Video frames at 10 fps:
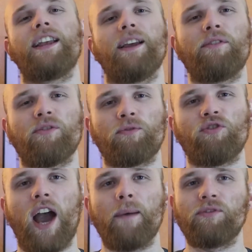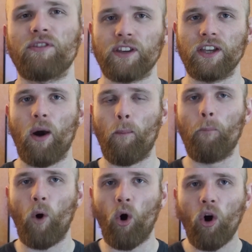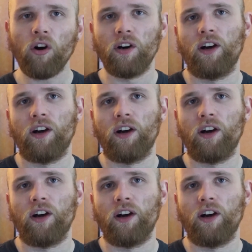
Give me subscribe to see more